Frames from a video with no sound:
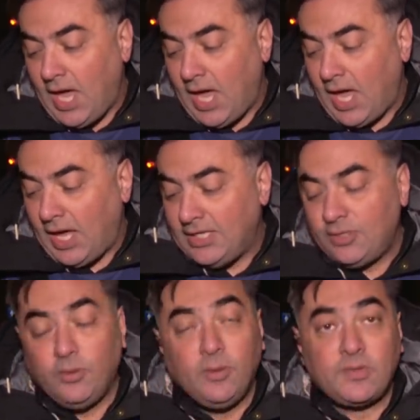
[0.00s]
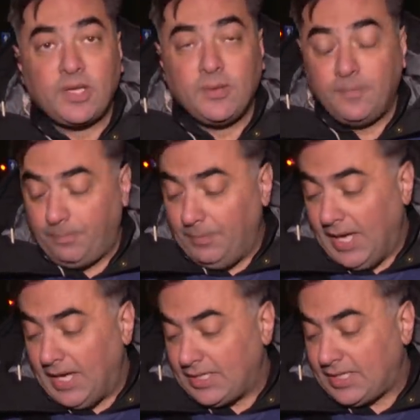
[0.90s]
Uh, he's also
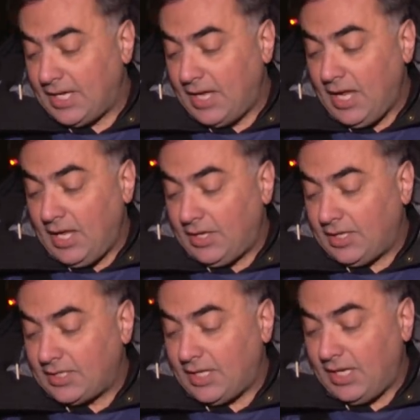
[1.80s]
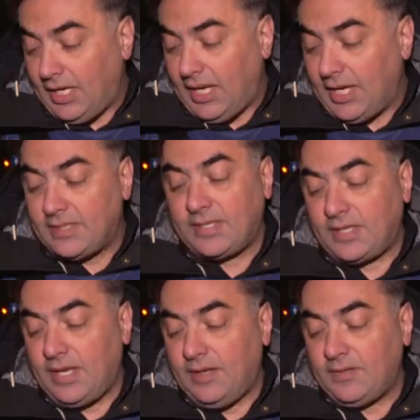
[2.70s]
uh, said that
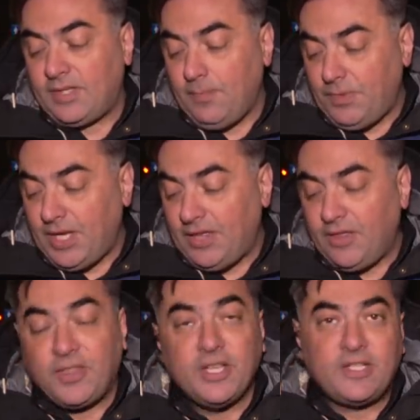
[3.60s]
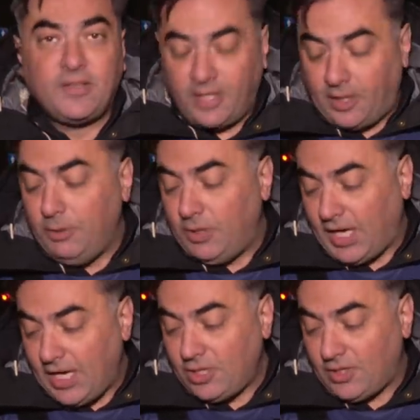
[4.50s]
it's something that the
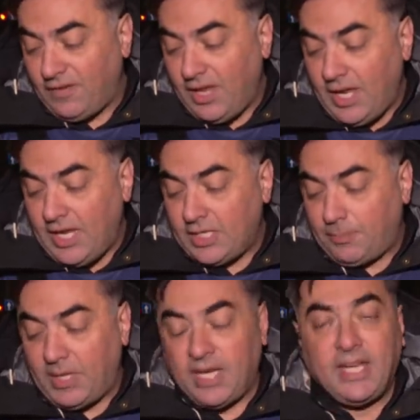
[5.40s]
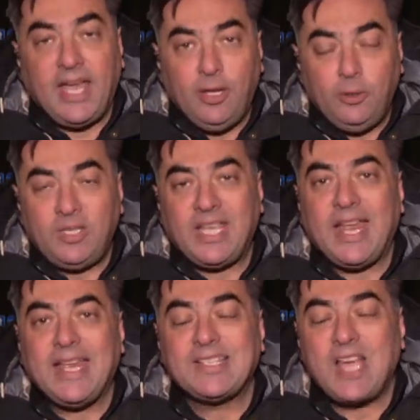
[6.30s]
communication is being held,
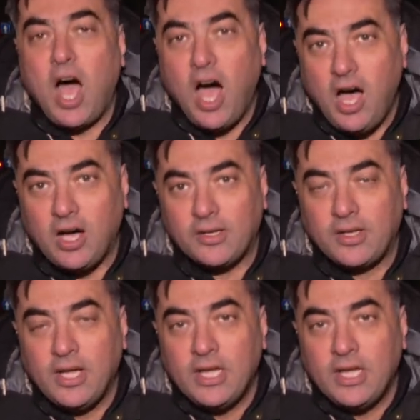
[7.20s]
yet it's hard.